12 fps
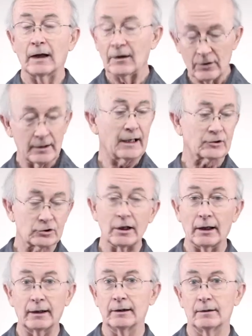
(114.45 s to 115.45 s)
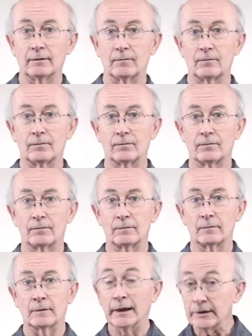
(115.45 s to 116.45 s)
And the next day,
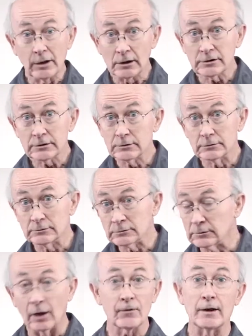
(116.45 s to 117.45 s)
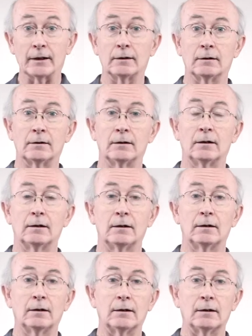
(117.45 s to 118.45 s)
he does nothing.
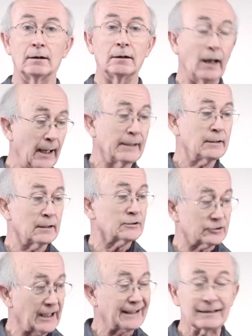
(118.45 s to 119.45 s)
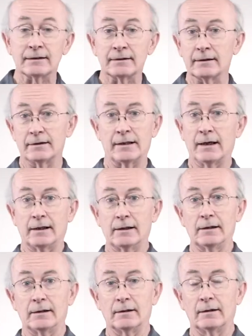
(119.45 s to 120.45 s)
And a second
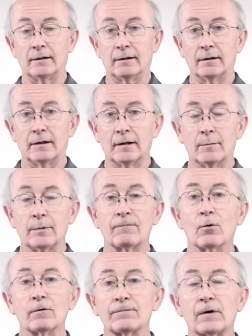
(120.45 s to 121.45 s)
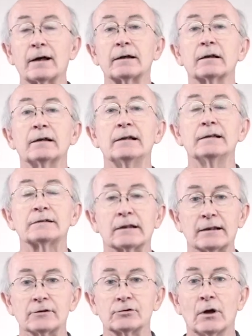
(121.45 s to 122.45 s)
day, before finally he
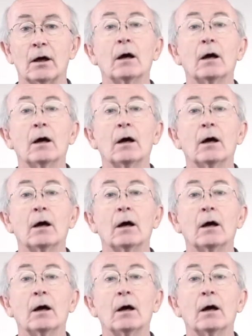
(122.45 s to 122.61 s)
says,